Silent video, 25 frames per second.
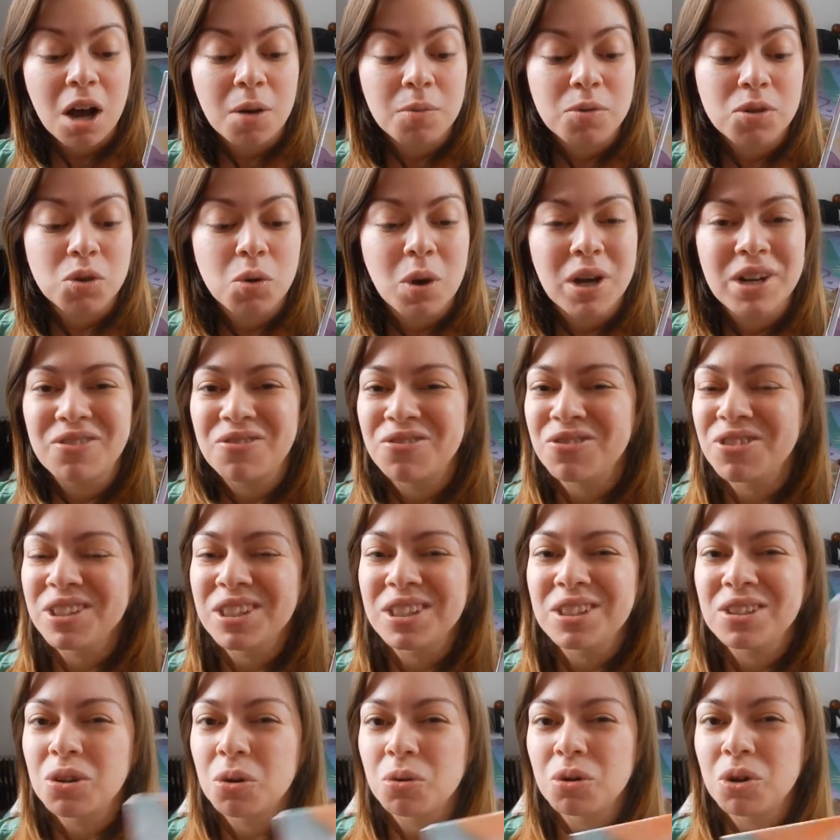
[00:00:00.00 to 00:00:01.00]
So I
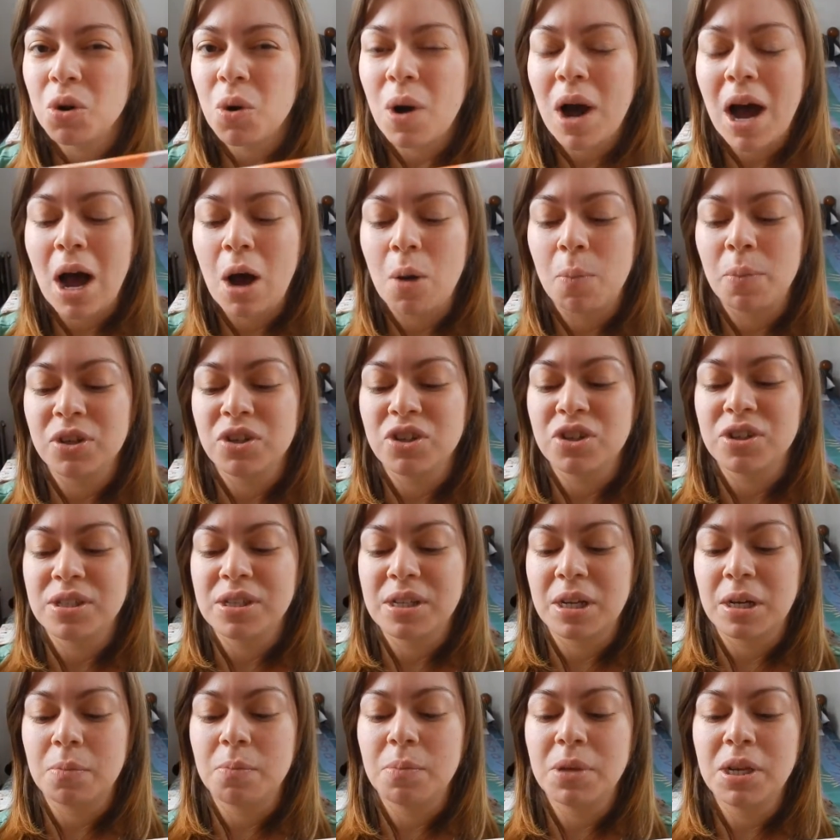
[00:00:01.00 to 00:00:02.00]
really don't know how much it's
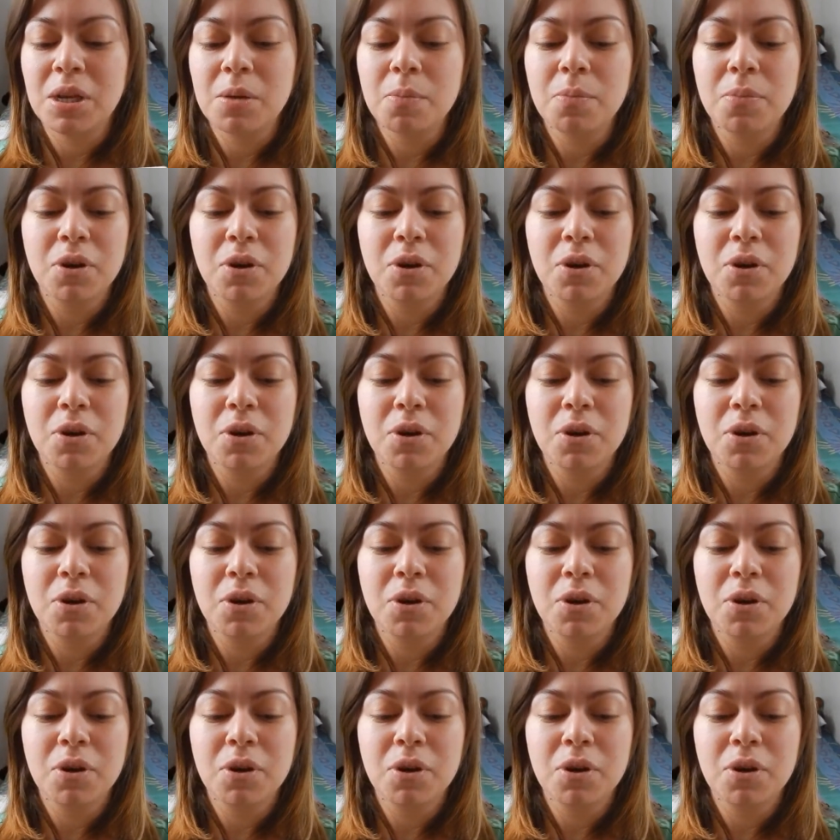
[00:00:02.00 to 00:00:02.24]
going to be.